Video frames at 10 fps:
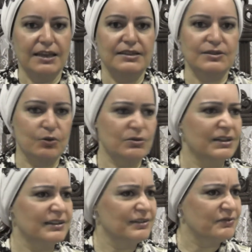it's
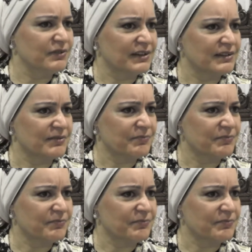totally different,